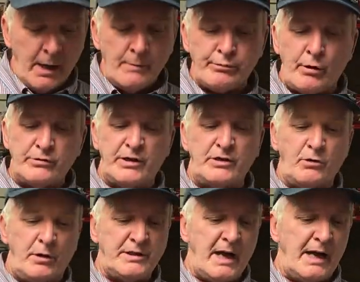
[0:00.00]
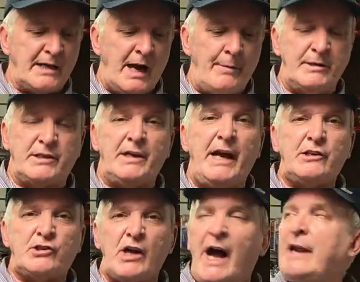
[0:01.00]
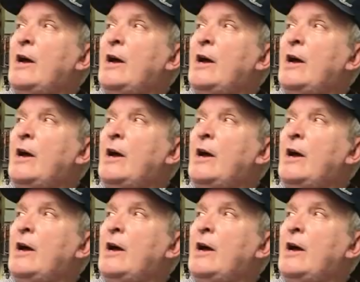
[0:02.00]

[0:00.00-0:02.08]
ProTinkerToys.com. It's an eight shot